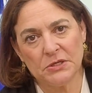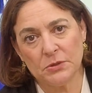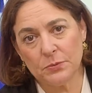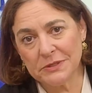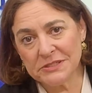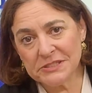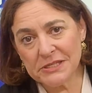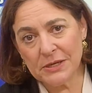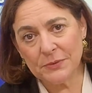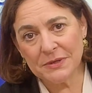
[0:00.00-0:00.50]
did
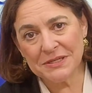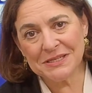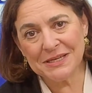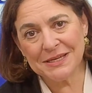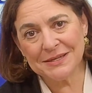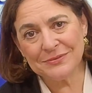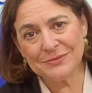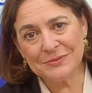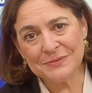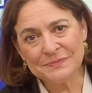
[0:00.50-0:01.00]
we say we
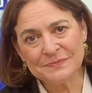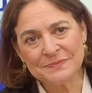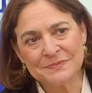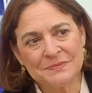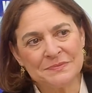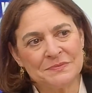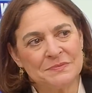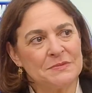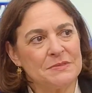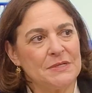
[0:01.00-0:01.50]
did?
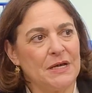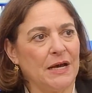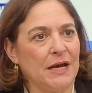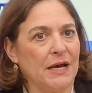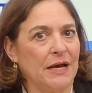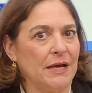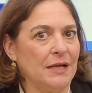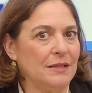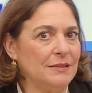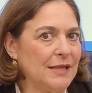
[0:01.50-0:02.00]

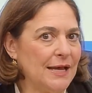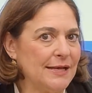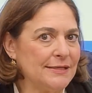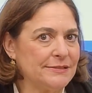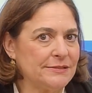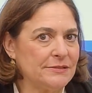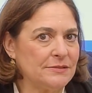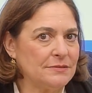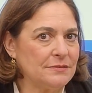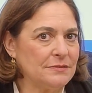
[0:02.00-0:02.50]

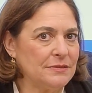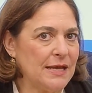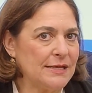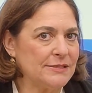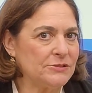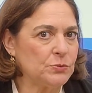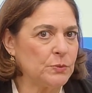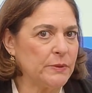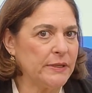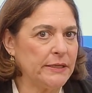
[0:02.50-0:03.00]

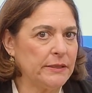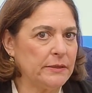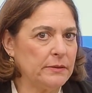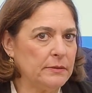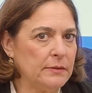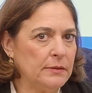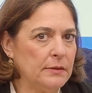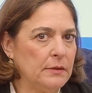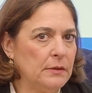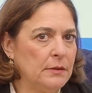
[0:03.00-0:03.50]
Last week.
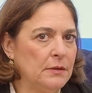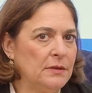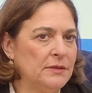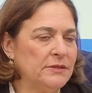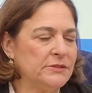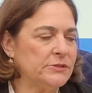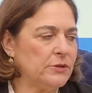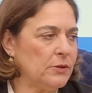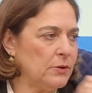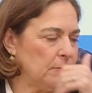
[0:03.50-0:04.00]

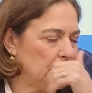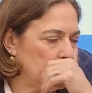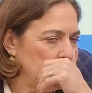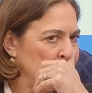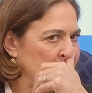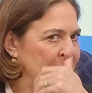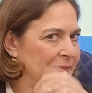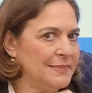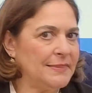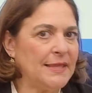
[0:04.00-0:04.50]
So
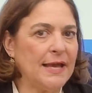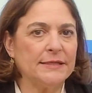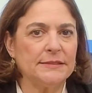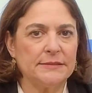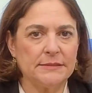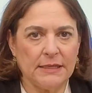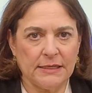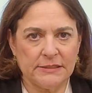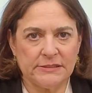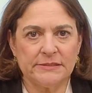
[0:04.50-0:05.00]

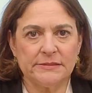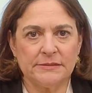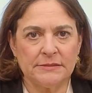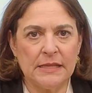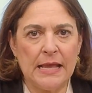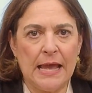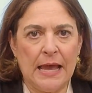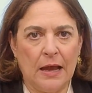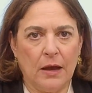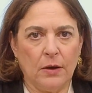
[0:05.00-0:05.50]
that's
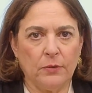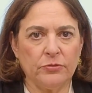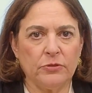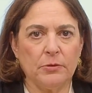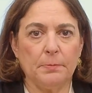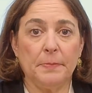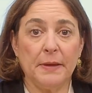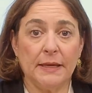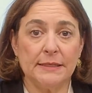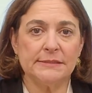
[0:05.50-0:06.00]
now
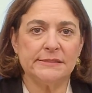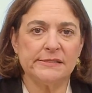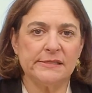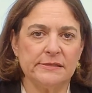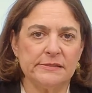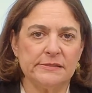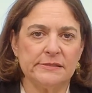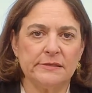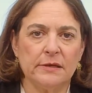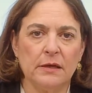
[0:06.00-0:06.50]
the
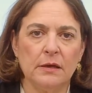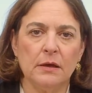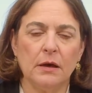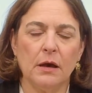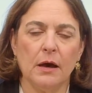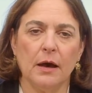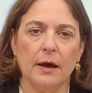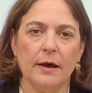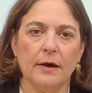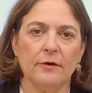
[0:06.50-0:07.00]
basis
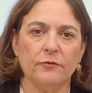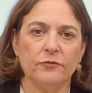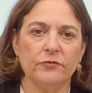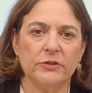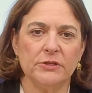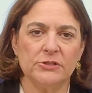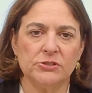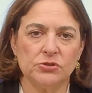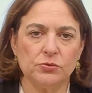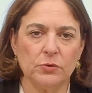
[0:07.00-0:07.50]
of
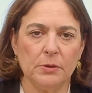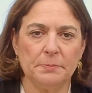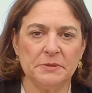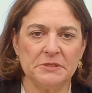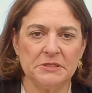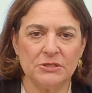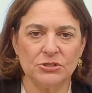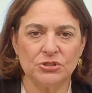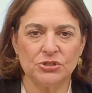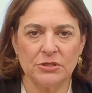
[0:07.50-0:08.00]
these 3
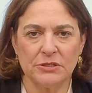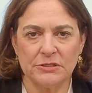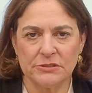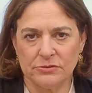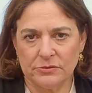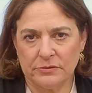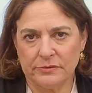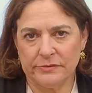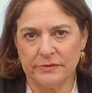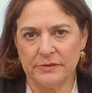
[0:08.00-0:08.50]

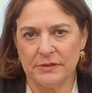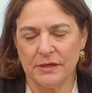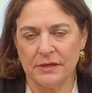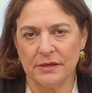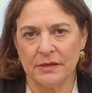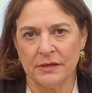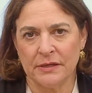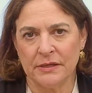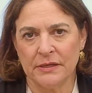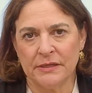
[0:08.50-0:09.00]
petitions,
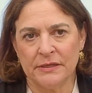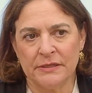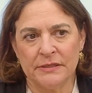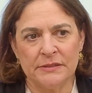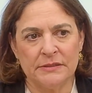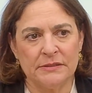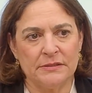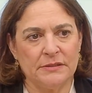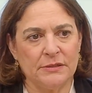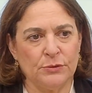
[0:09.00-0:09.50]
the
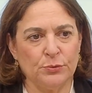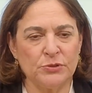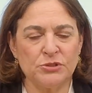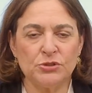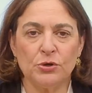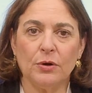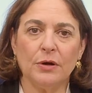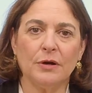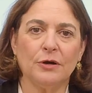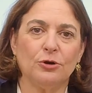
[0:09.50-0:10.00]

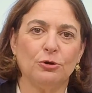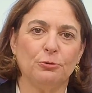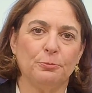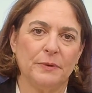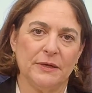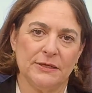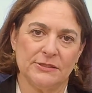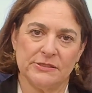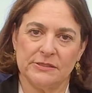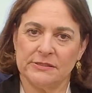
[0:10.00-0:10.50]
rhetorical
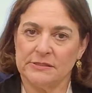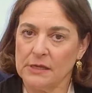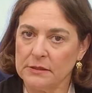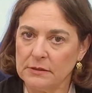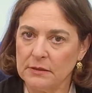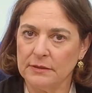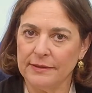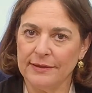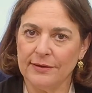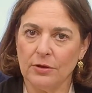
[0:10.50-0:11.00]
basis,
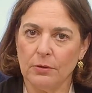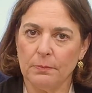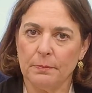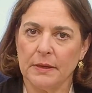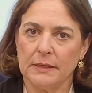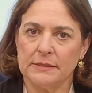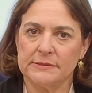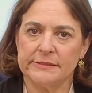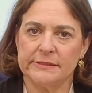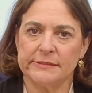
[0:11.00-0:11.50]
not the legal
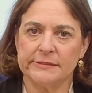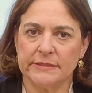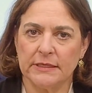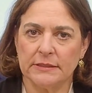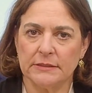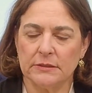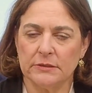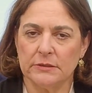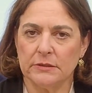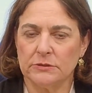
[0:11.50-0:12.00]
basis,
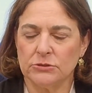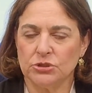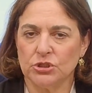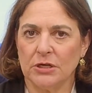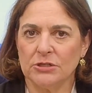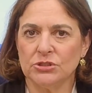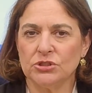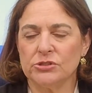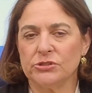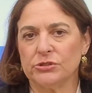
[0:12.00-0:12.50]
that the
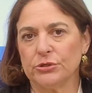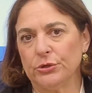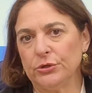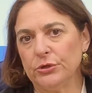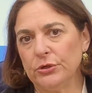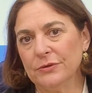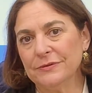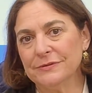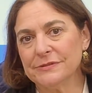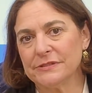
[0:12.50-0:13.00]
judges are
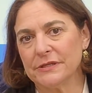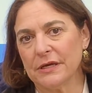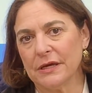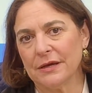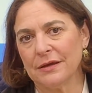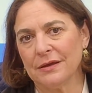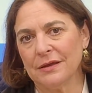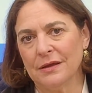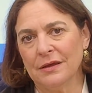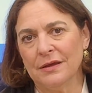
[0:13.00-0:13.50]

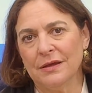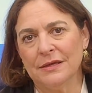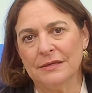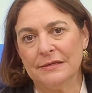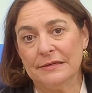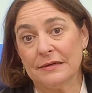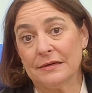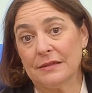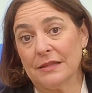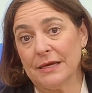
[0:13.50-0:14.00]
using
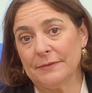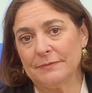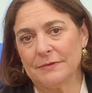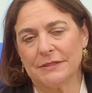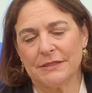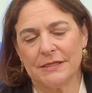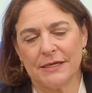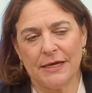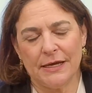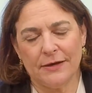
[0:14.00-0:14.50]
to claim
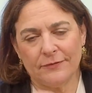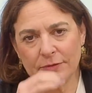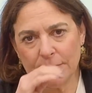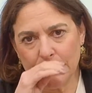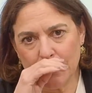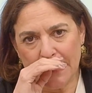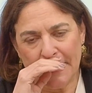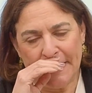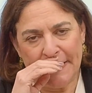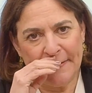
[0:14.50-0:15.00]
that they have
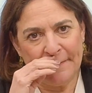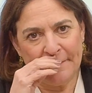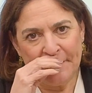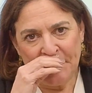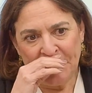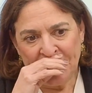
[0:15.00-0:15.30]
the right